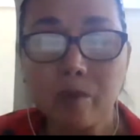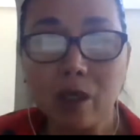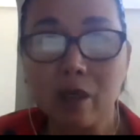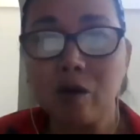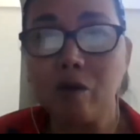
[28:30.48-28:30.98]

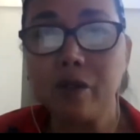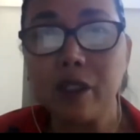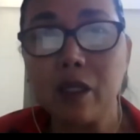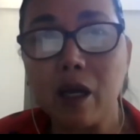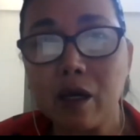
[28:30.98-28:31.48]

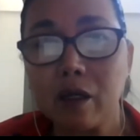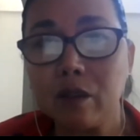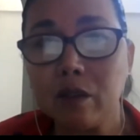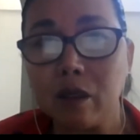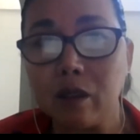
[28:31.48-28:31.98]
COVID
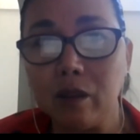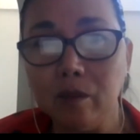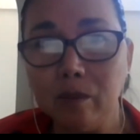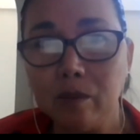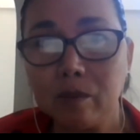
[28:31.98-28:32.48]
had
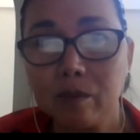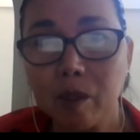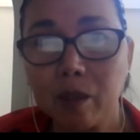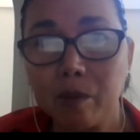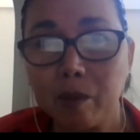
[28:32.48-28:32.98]

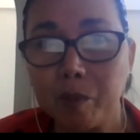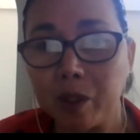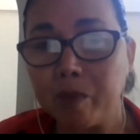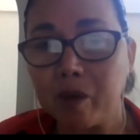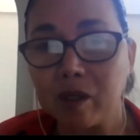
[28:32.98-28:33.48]
put
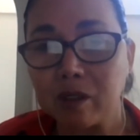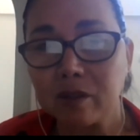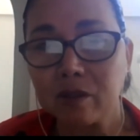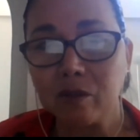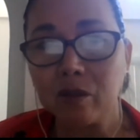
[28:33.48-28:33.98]
a
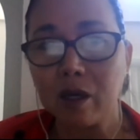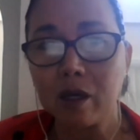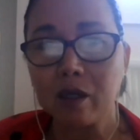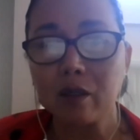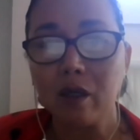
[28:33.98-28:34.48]
pause to
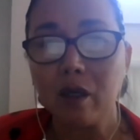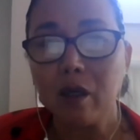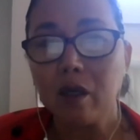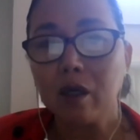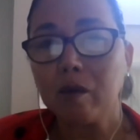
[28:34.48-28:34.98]
that,
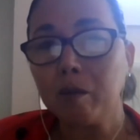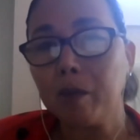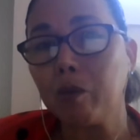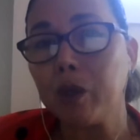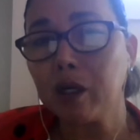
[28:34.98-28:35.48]
but we